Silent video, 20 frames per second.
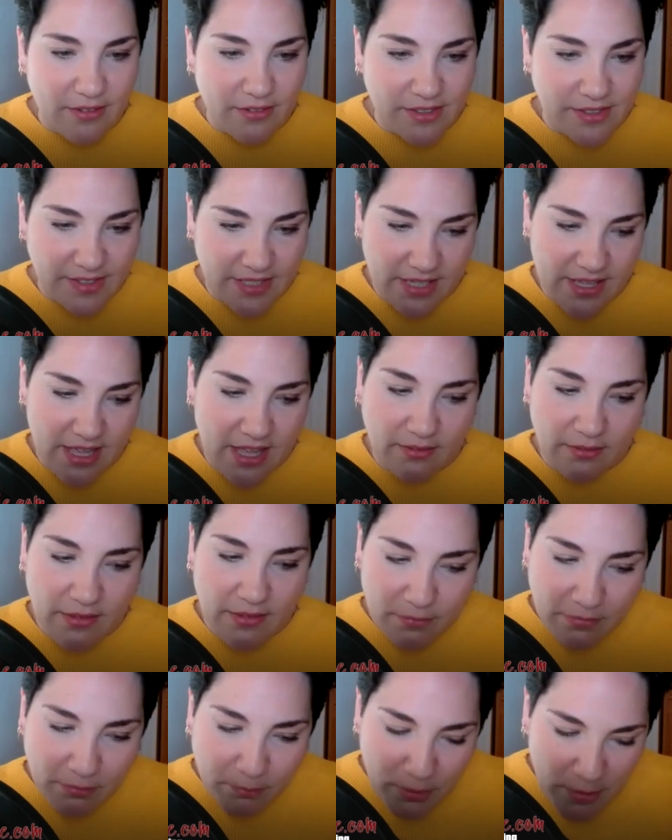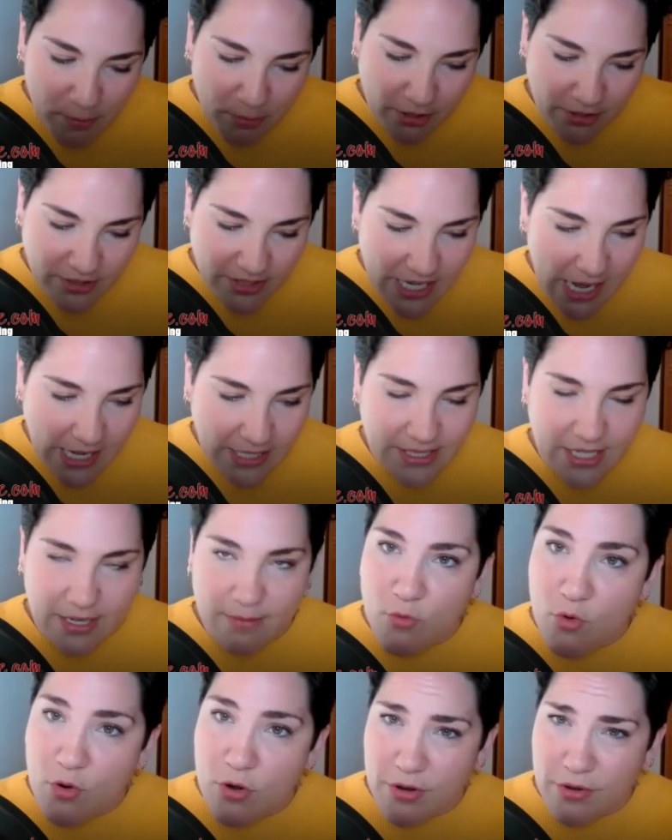see that people are texting
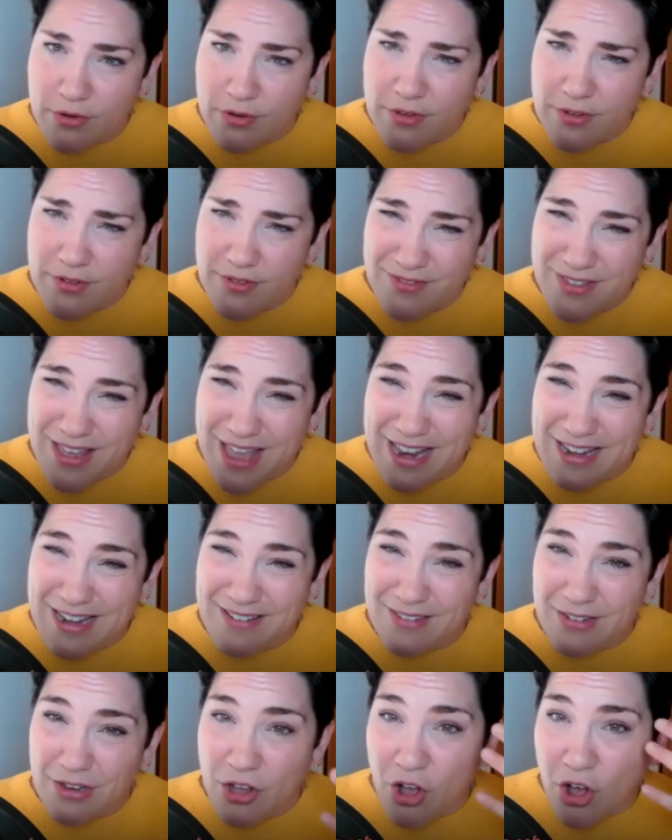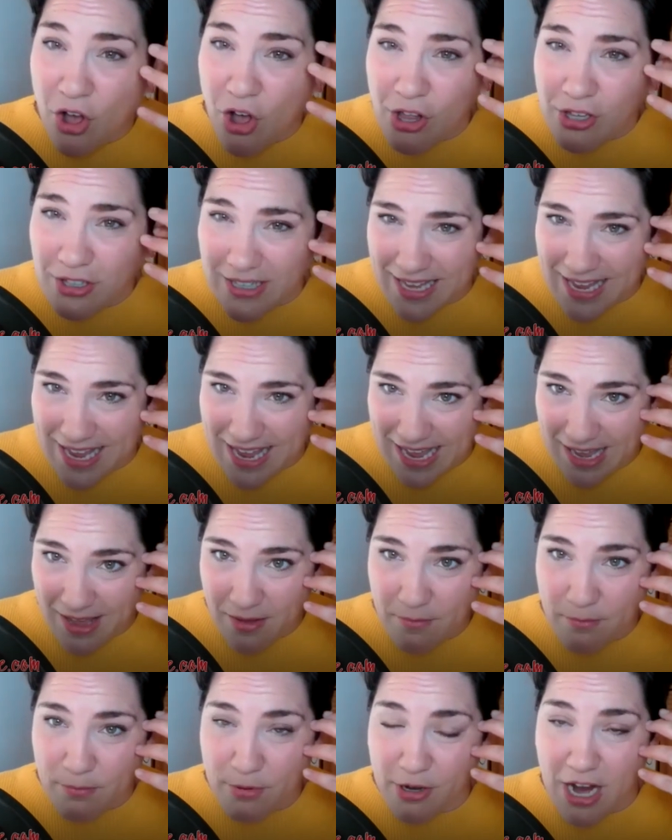more than calling,
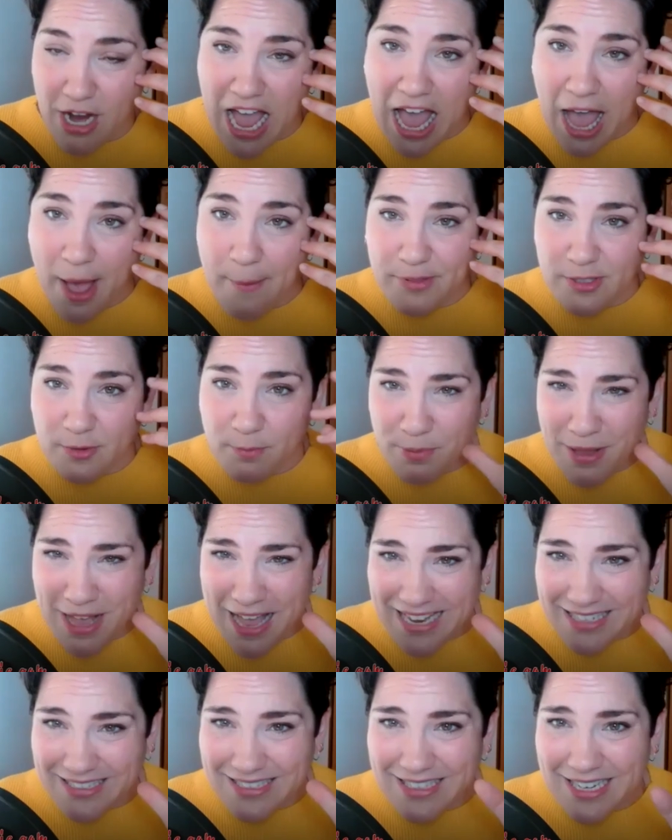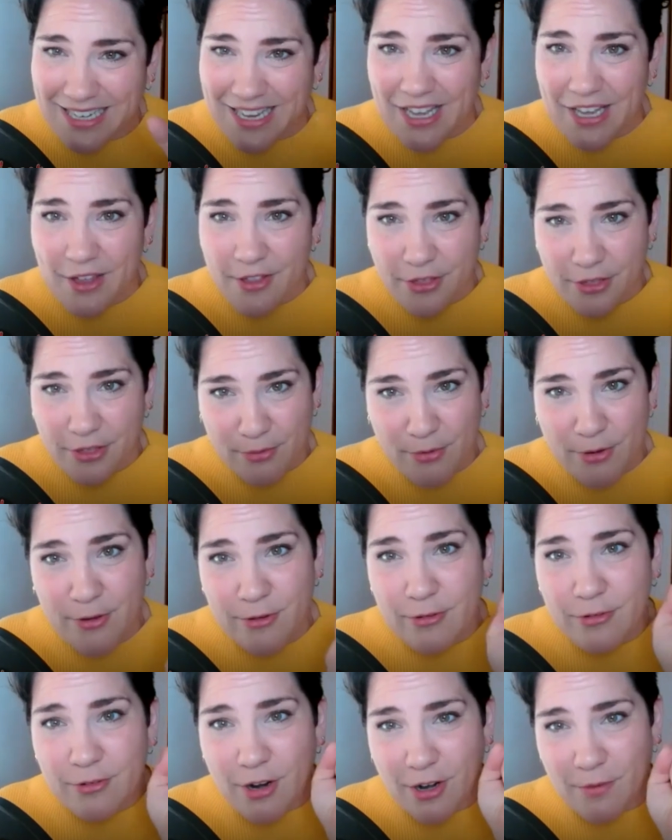perhaps, but
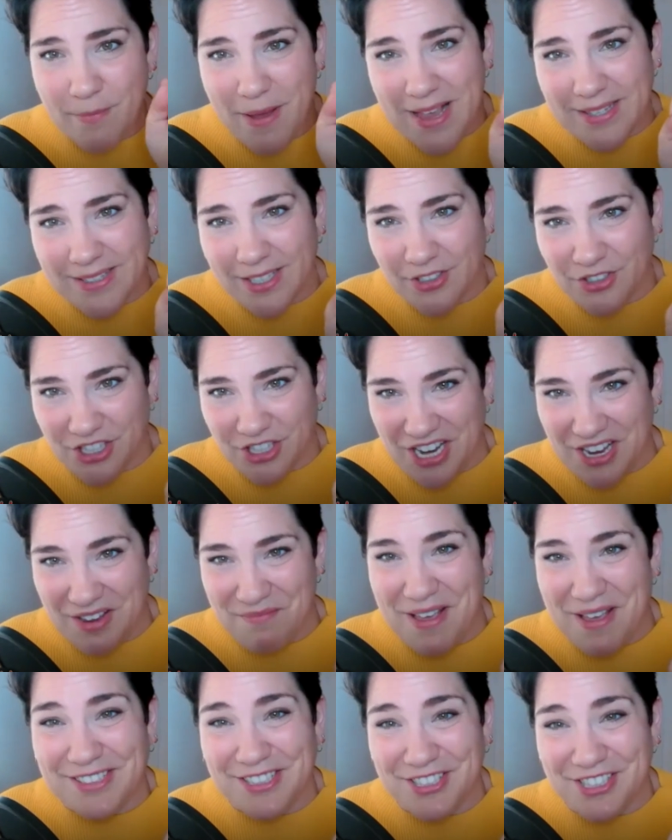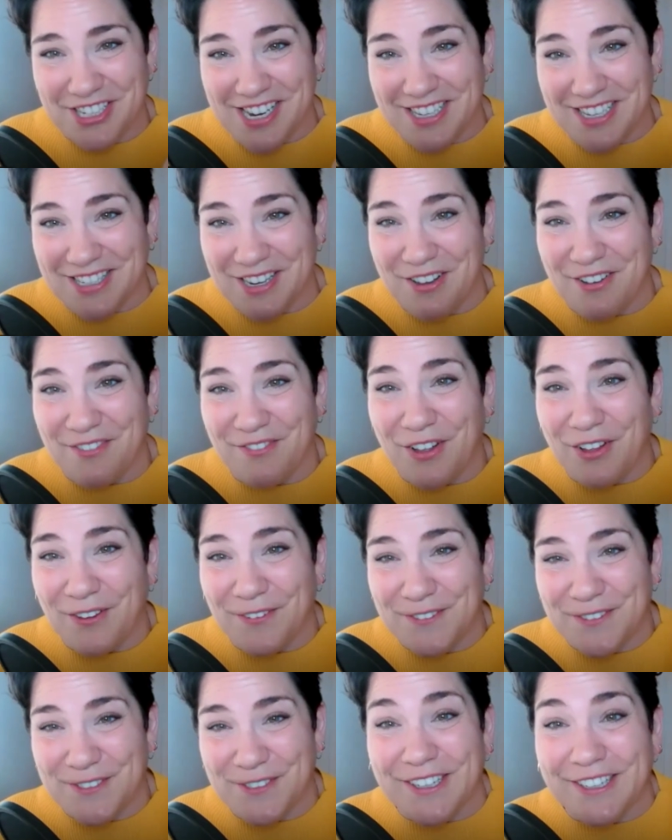through our messaging has now
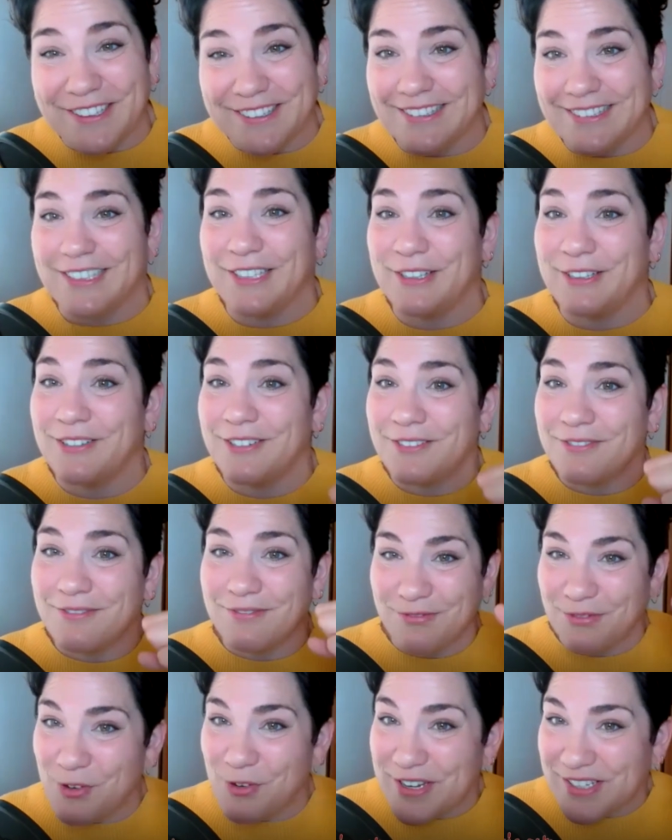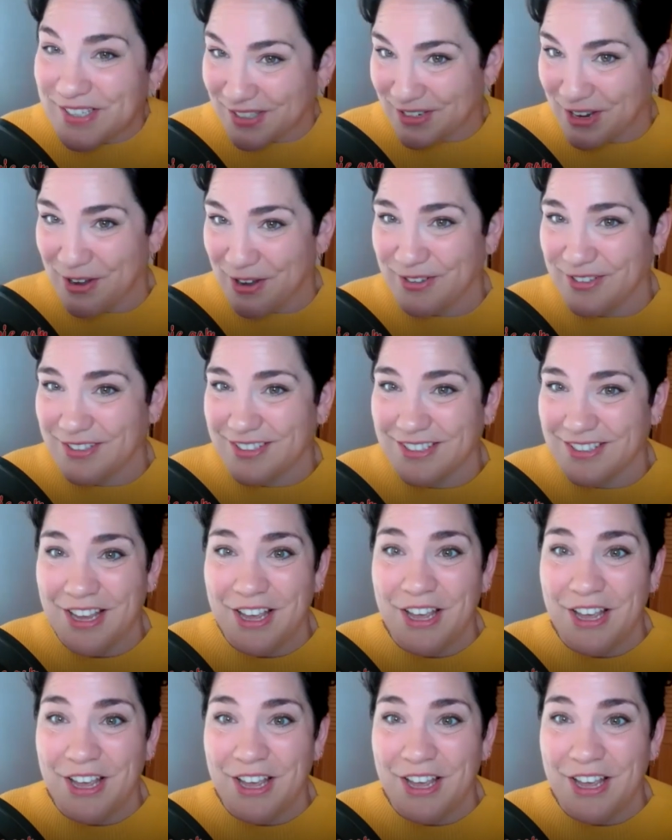evolved to include voice notes,